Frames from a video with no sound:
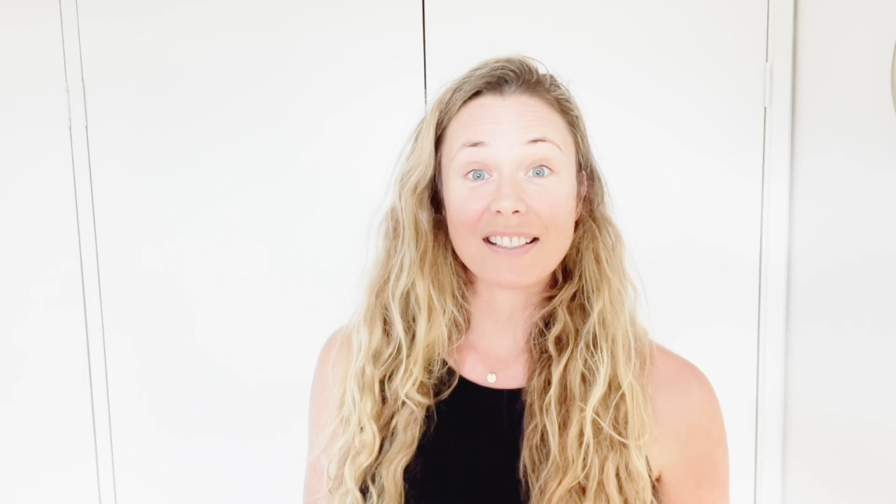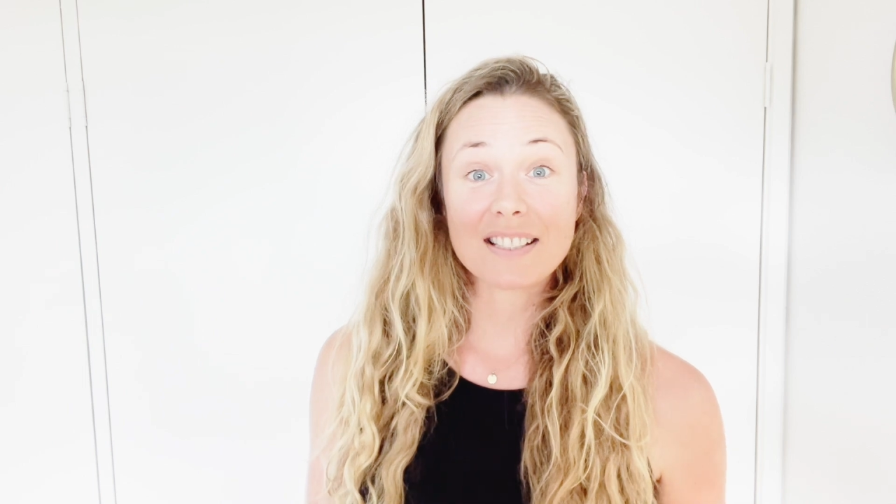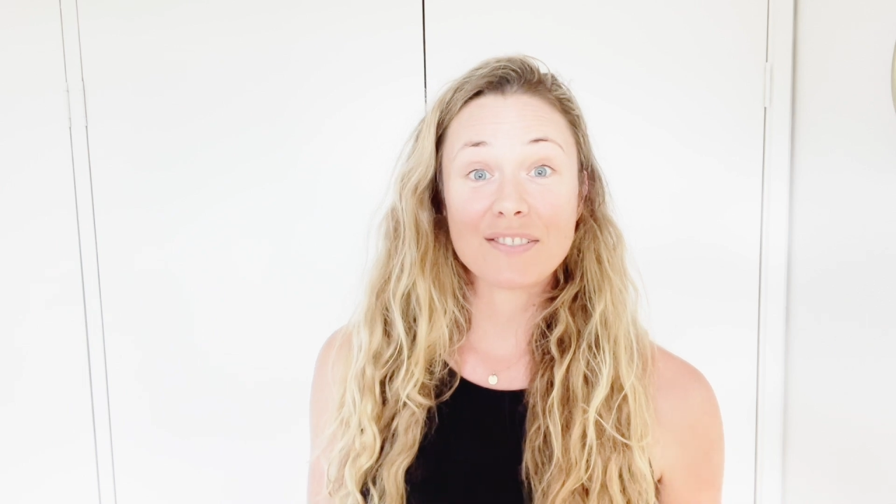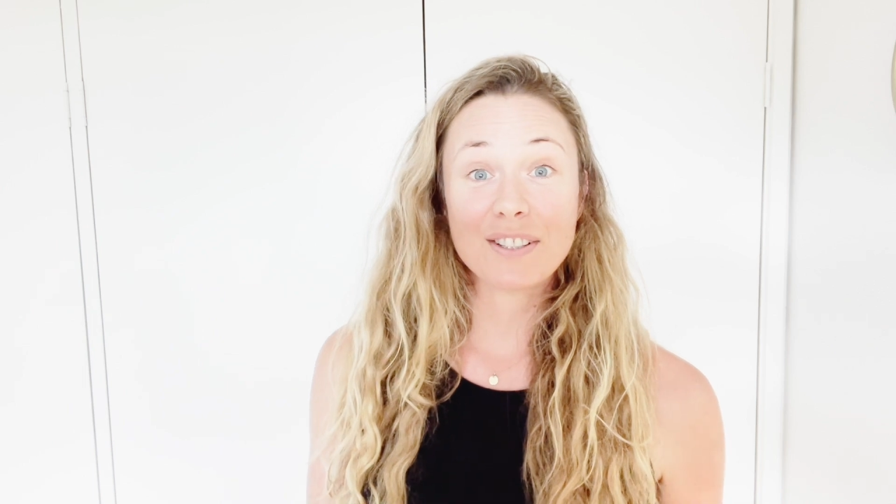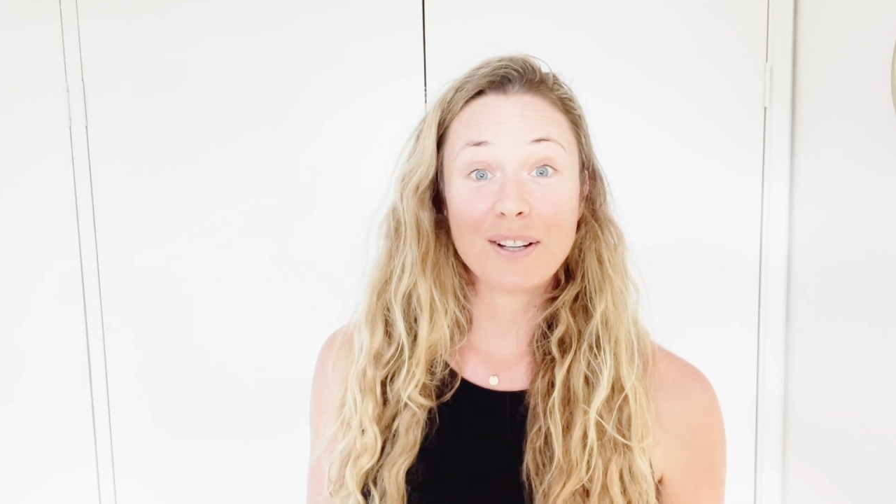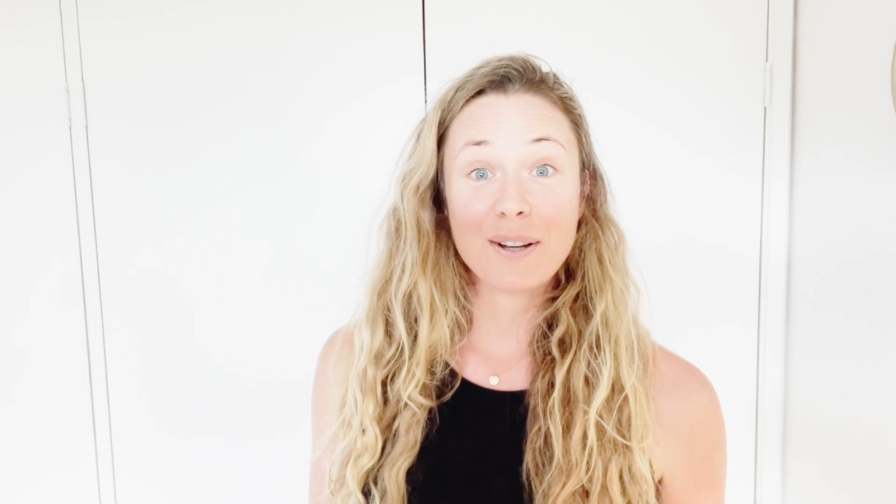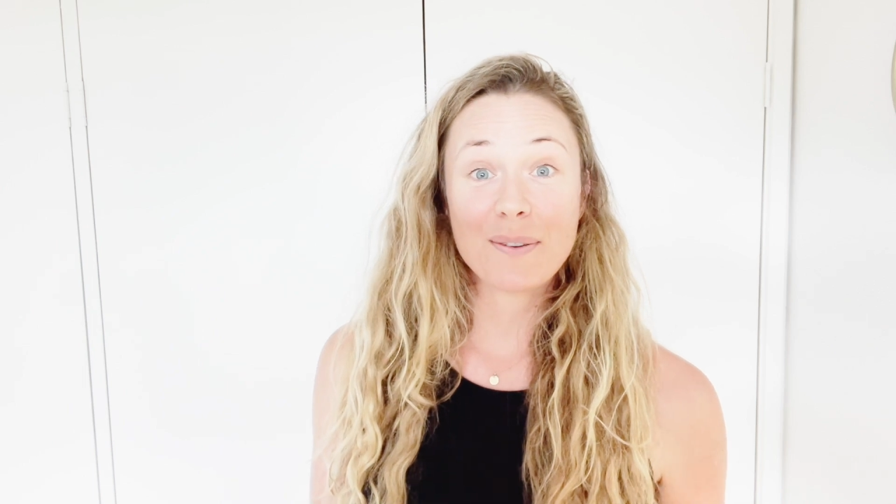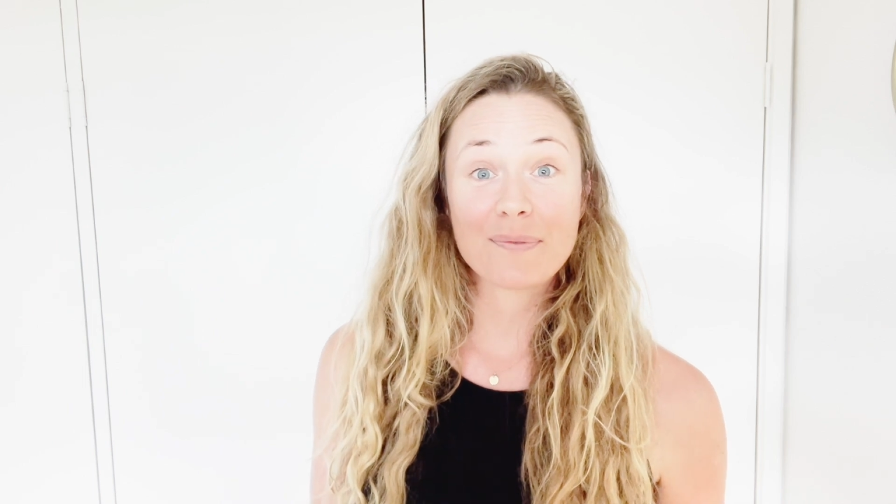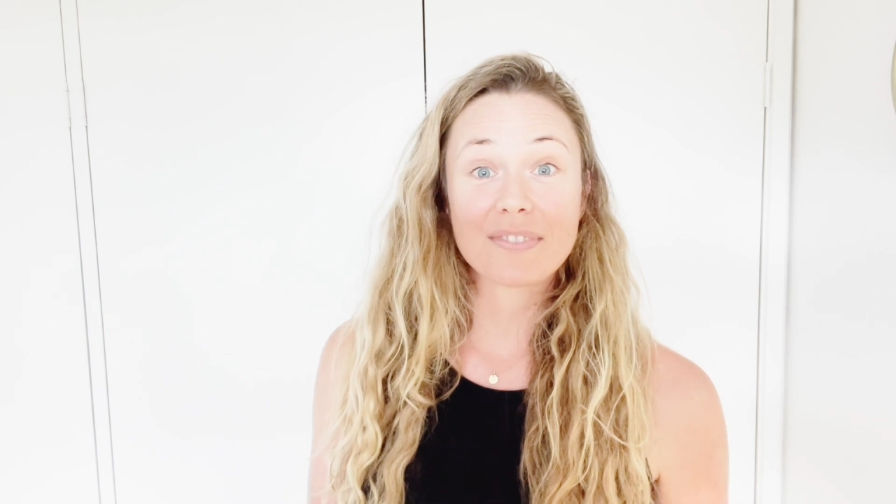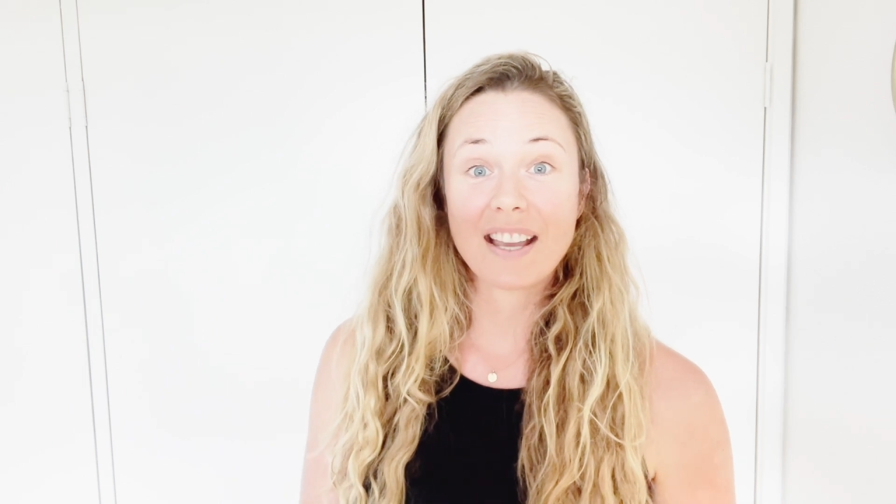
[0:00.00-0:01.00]
this video
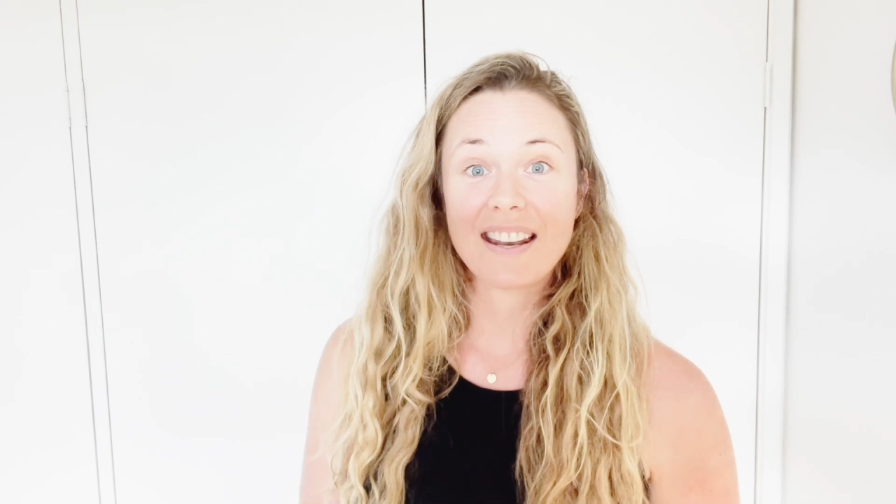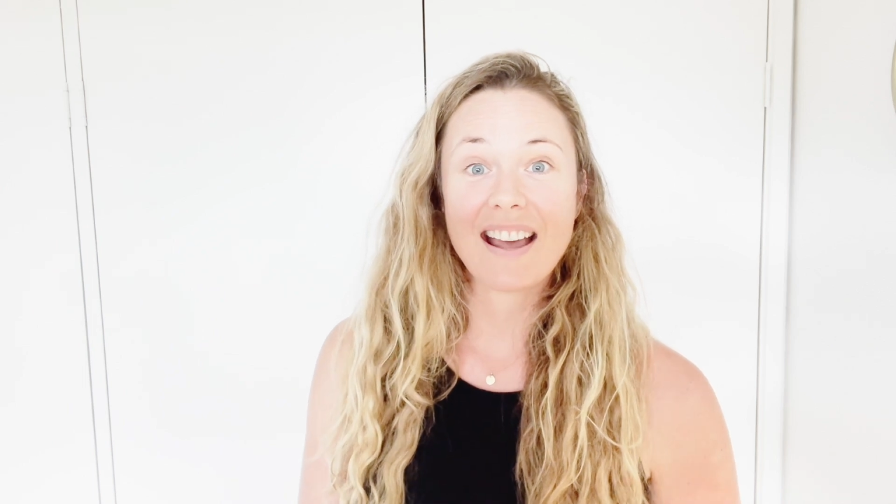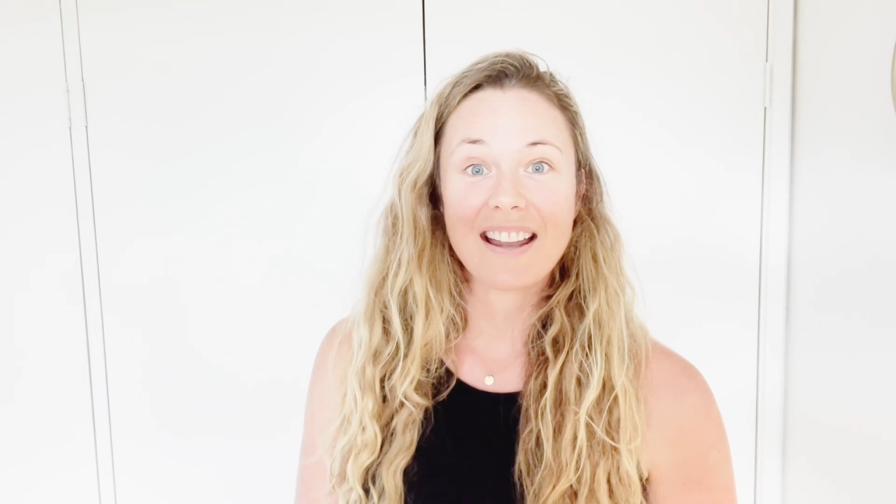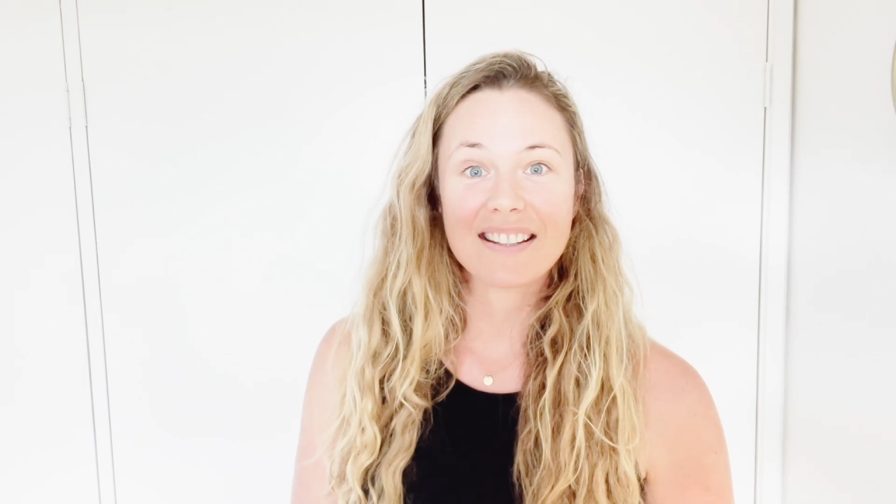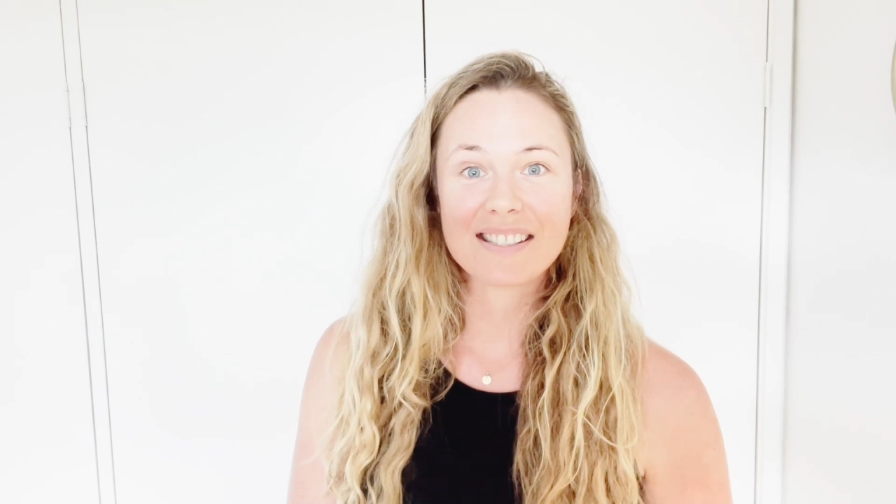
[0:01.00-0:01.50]
and it added